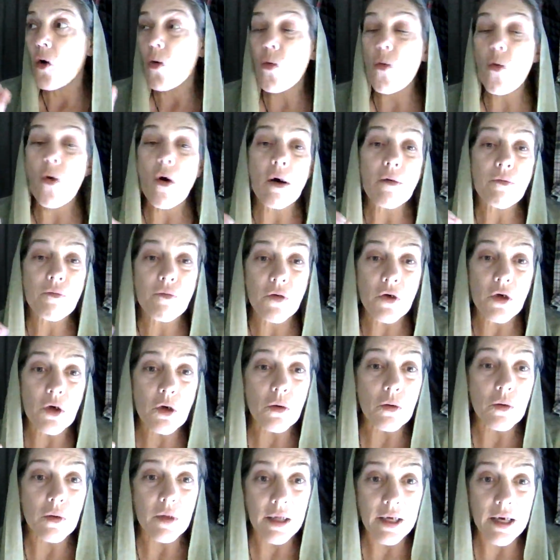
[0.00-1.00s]
what few
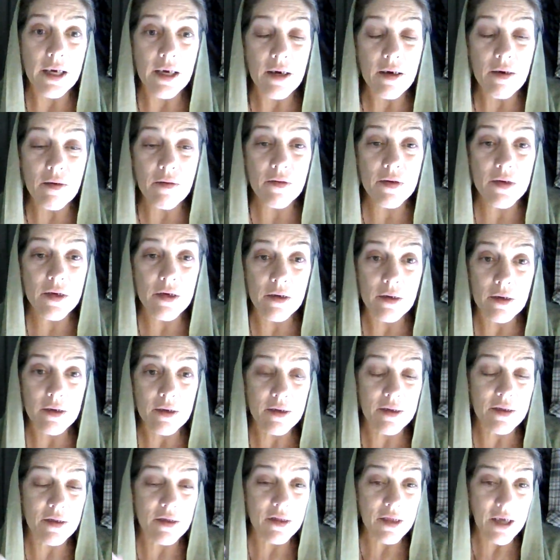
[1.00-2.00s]
leaves
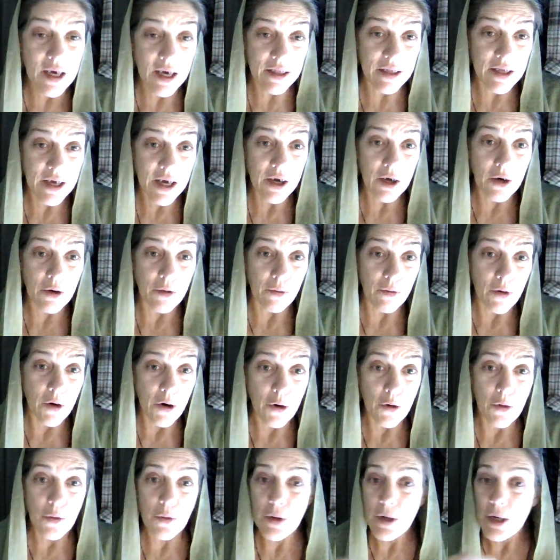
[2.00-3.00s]
that they
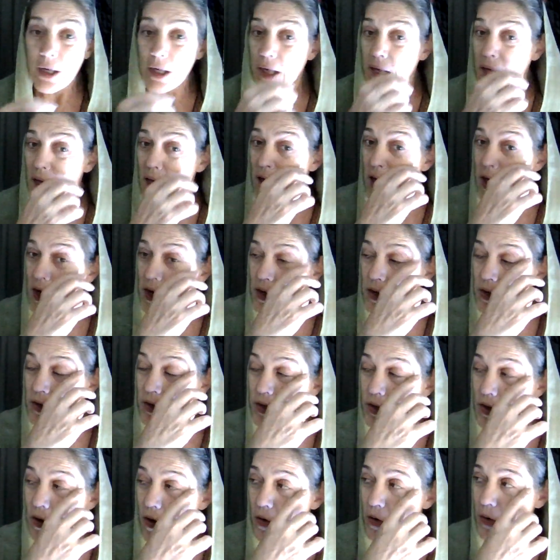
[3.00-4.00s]
grow.
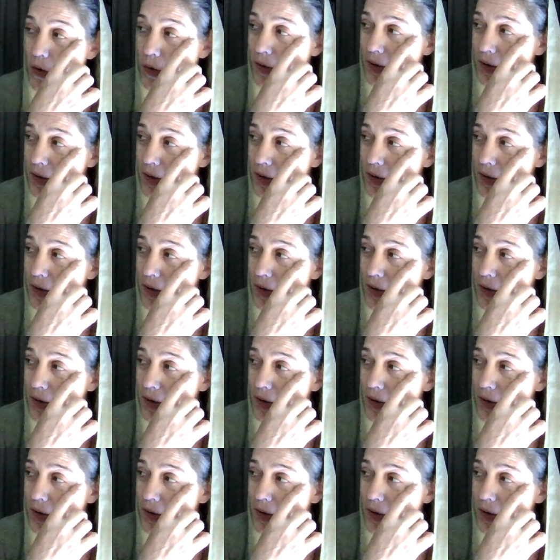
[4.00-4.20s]
So